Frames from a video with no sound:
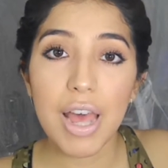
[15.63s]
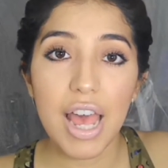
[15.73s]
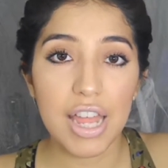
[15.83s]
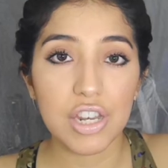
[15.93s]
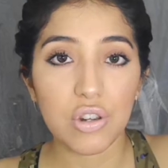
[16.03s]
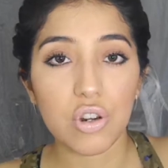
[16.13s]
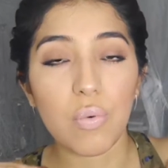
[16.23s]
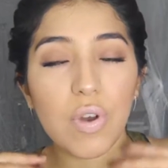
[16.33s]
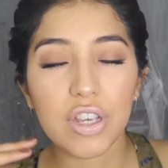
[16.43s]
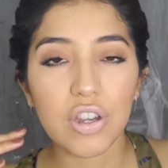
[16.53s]
and you
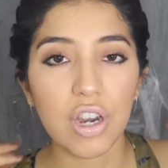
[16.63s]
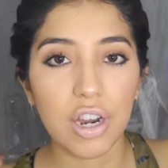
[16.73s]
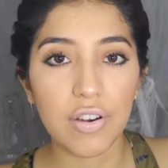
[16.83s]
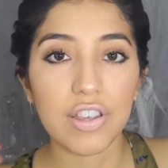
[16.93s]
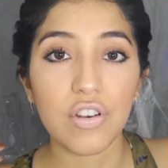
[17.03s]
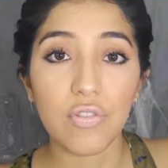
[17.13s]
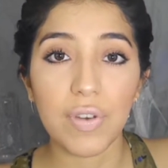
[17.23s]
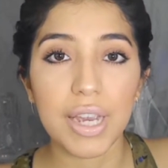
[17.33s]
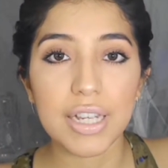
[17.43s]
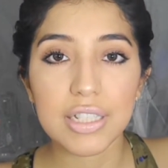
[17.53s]
don't want your hair in your
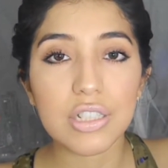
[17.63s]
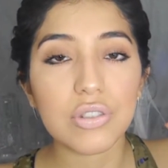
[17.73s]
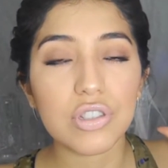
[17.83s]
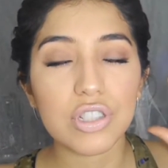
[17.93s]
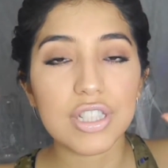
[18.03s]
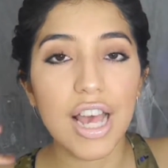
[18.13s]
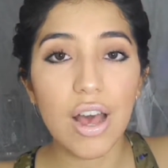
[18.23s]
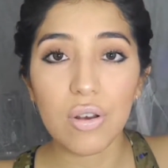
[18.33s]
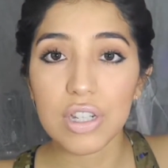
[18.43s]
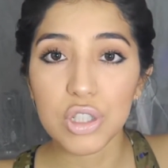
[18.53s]
face or just
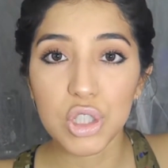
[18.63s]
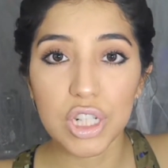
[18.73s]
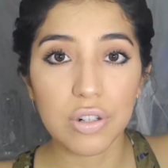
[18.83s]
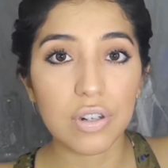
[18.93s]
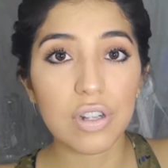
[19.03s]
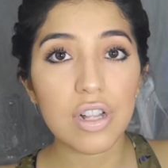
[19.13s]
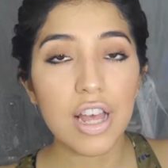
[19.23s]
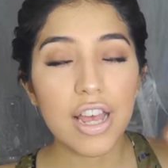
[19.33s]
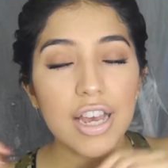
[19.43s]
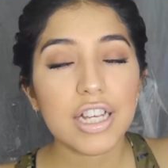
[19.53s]
out in general.
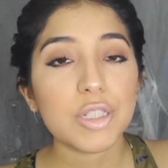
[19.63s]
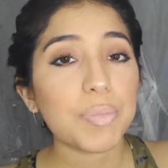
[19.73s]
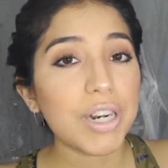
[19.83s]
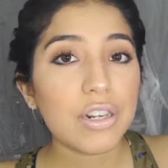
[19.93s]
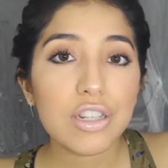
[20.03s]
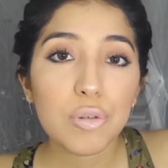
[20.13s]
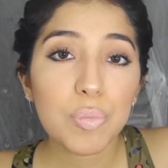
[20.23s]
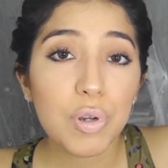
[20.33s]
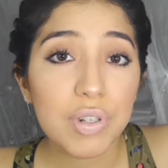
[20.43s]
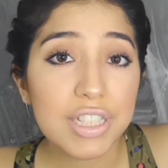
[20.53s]
It's better than
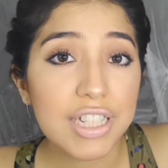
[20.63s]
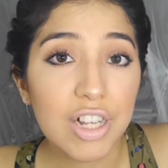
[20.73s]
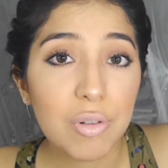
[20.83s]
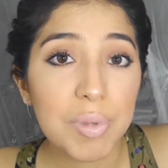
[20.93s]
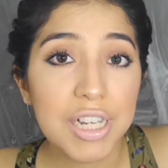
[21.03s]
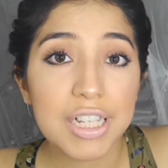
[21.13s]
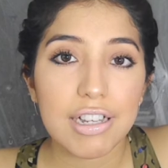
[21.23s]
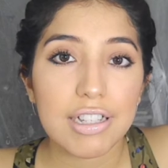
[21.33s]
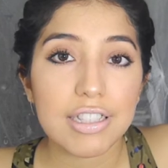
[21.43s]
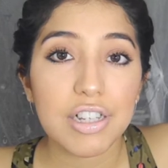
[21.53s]
the ponytail
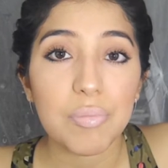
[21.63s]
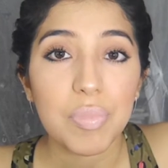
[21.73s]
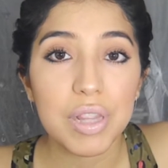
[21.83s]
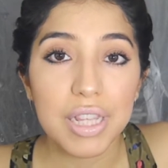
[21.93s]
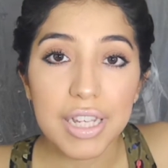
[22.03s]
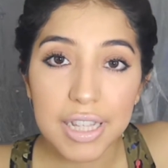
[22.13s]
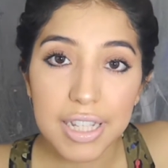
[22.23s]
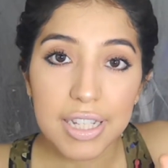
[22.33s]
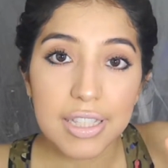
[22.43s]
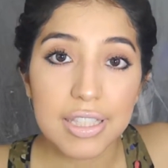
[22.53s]
because it's
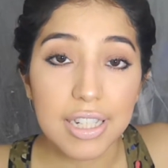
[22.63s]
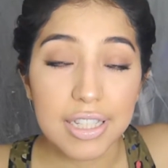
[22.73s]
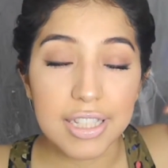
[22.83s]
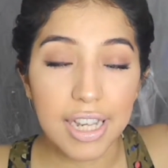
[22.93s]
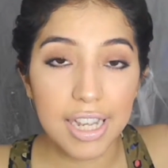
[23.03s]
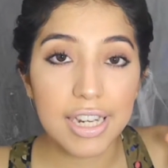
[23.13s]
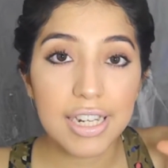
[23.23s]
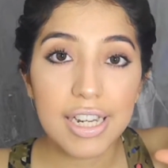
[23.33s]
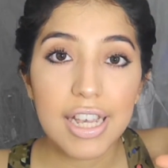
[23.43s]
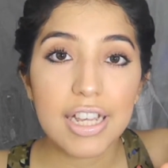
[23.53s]
completely tucked
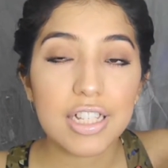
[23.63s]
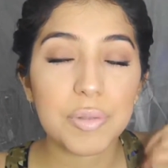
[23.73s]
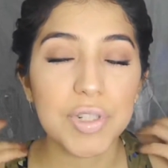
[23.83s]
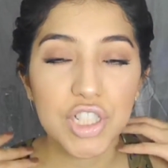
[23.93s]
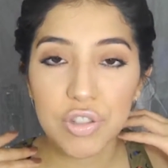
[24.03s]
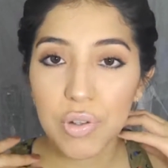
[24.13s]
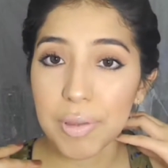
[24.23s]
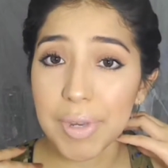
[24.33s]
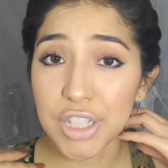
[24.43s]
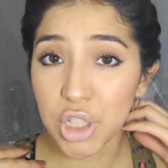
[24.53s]
in, especially
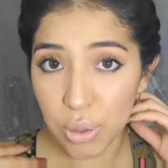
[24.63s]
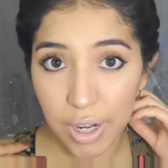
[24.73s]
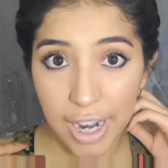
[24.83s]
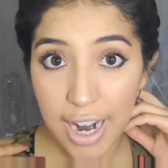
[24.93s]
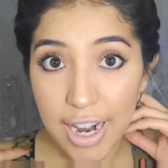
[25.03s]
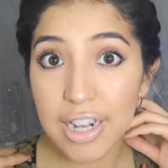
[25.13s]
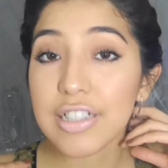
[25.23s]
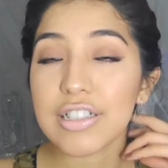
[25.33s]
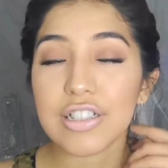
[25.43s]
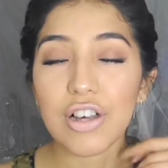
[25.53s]
with my short hair.
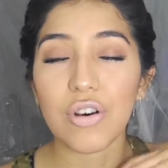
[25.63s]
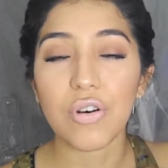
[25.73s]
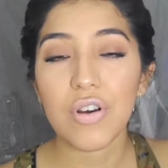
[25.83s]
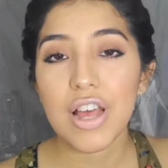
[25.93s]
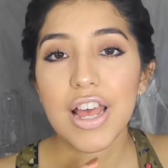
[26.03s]
So